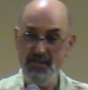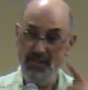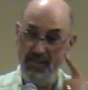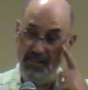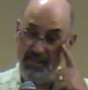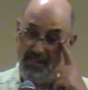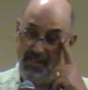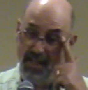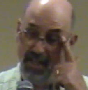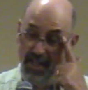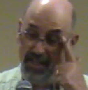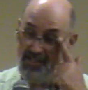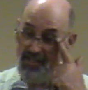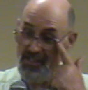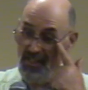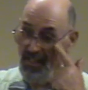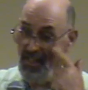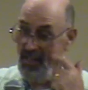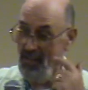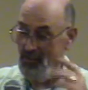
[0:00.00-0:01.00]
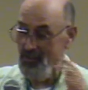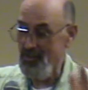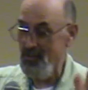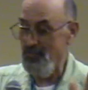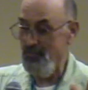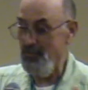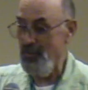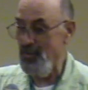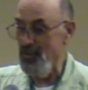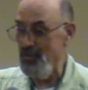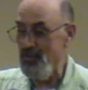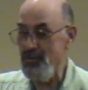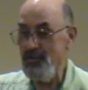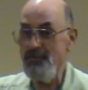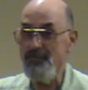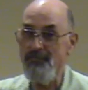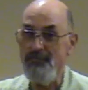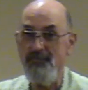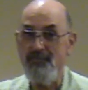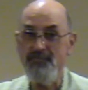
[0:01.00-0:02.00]
and a tax accountant to
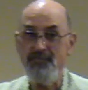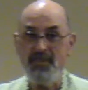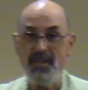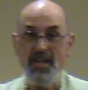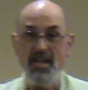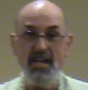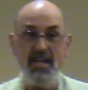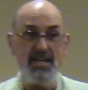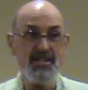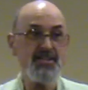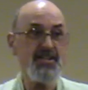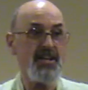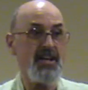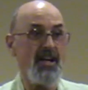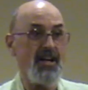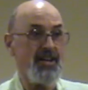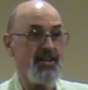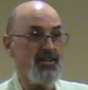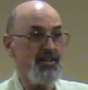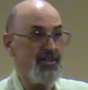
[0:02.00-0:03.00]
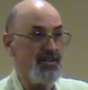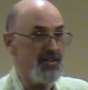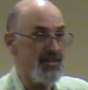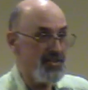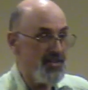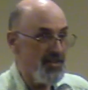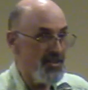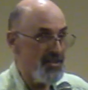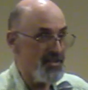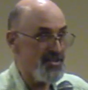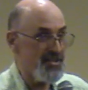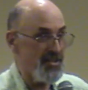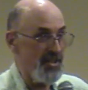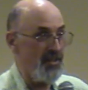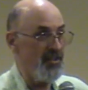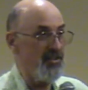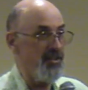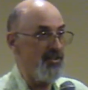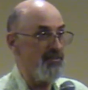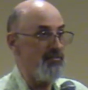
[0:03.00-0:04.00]
boot is that I could
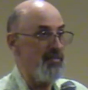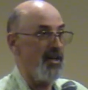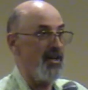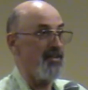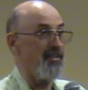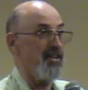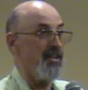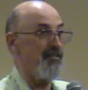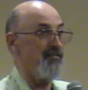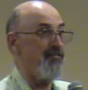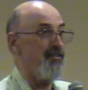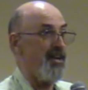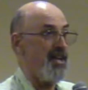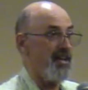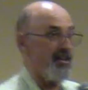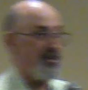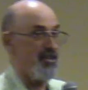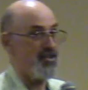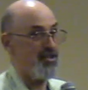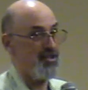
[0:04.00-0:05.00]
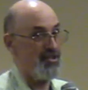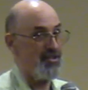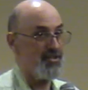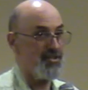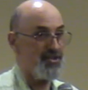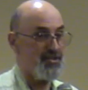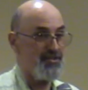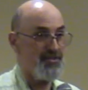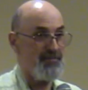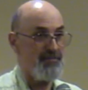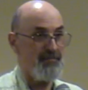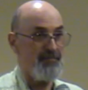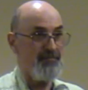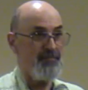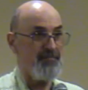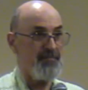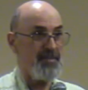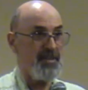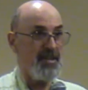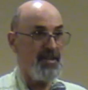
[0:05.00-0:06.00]
sell them on the advantages
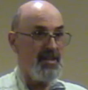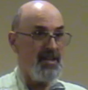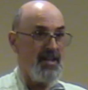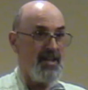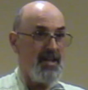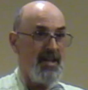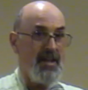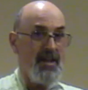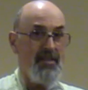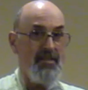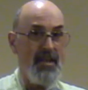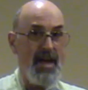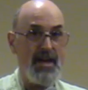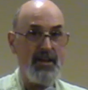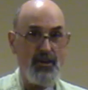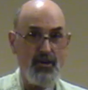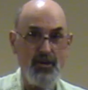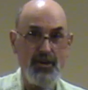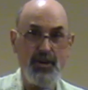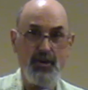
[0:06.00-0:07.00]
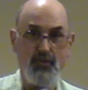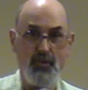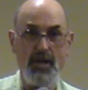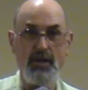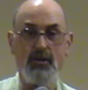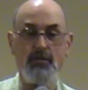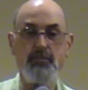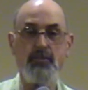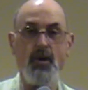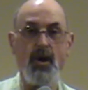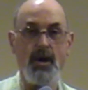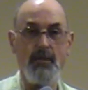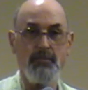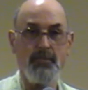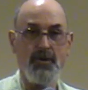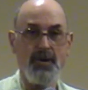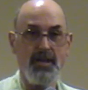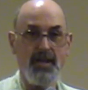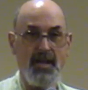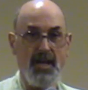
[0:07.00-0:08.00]
that owning rental
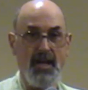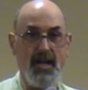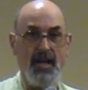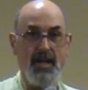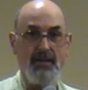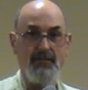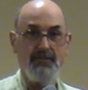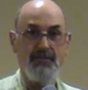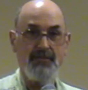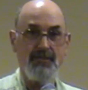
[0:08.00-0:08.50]
property had